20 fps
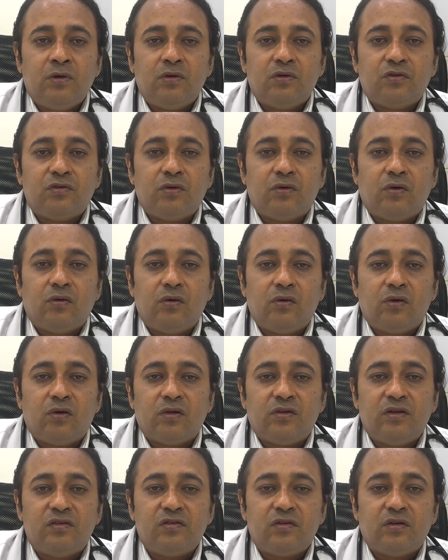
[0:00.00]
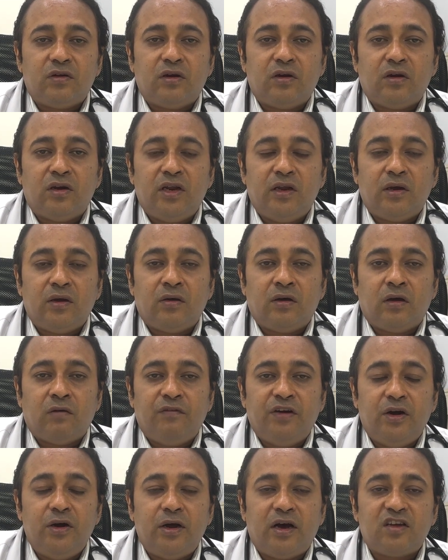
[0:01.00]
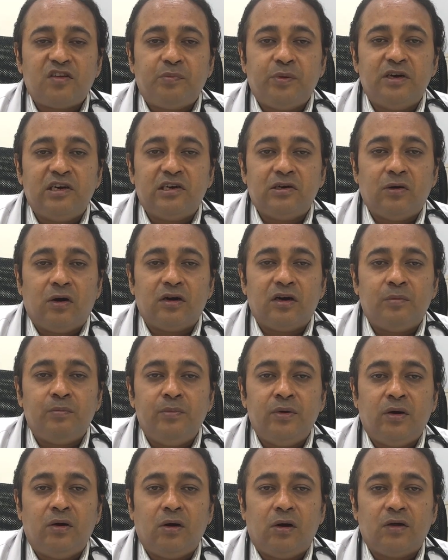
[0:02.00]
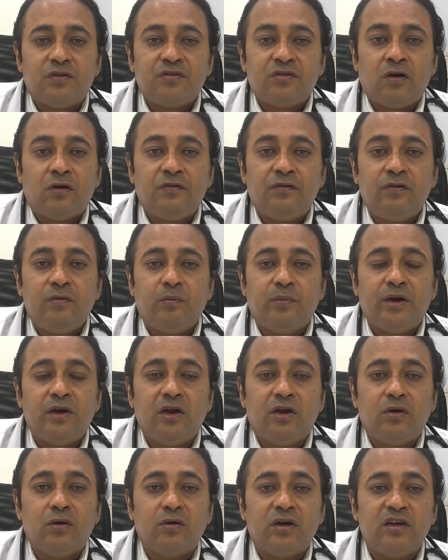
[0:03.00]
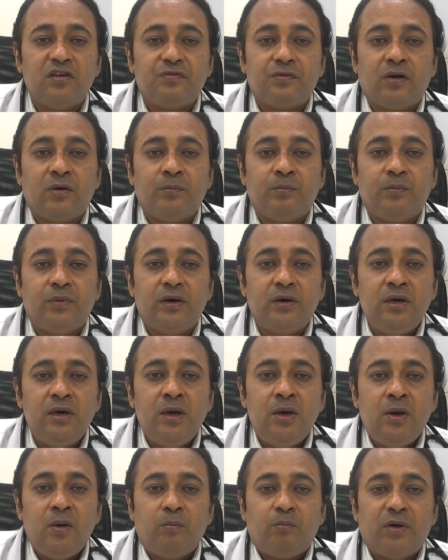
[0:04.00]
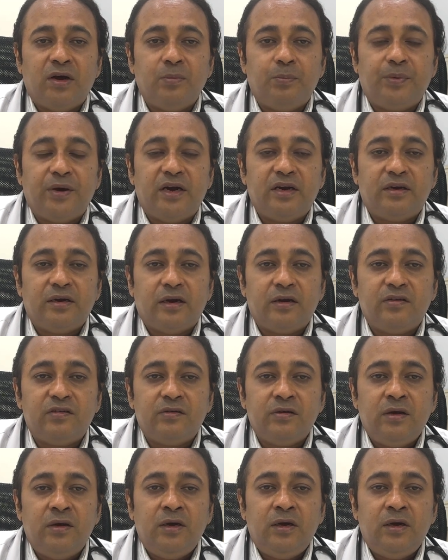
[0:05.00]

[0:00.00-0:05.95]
So this video has been shot because of many queries from my patients